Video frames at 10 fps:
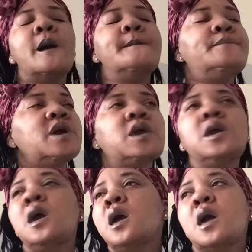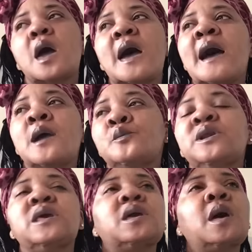But
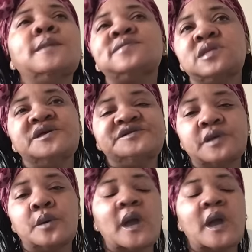when it comes to this show,